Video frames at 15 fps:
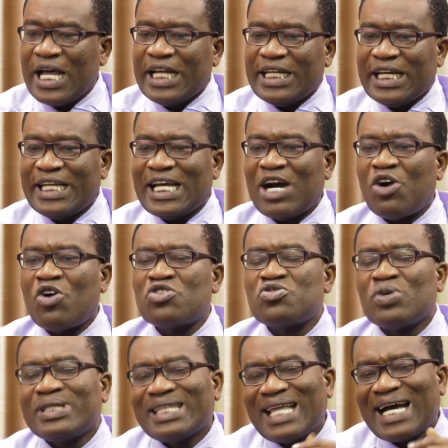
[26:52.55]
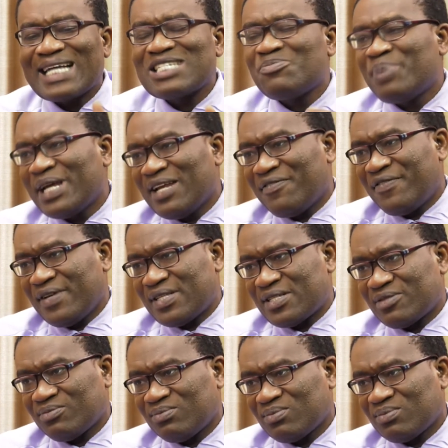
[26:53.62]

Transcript: Then there are also tax benefits.